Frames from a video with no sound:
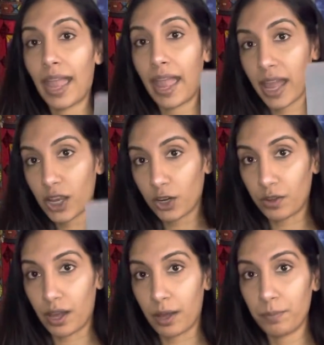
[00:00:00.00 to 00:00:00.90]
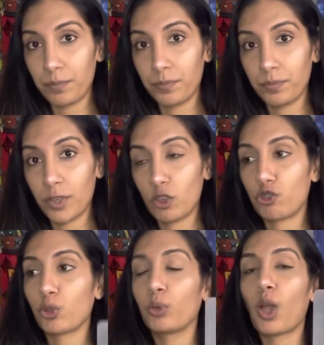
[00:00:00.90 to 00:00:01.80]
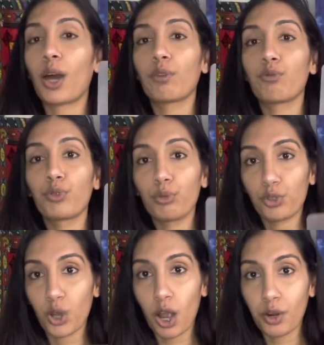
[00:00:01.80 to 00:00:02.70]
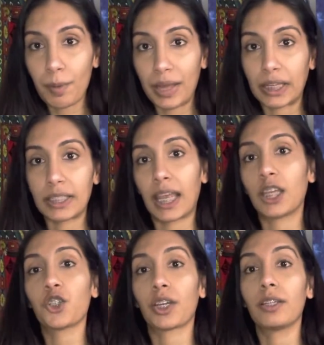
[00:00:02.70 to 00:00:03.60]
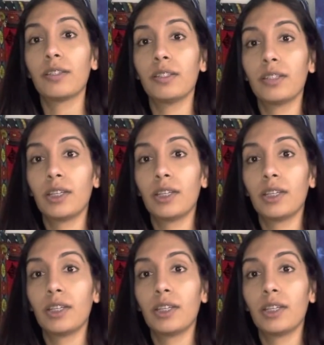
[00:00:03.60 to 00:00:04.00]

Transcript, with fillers: Anchor them. Do a lot of root chakra meditation.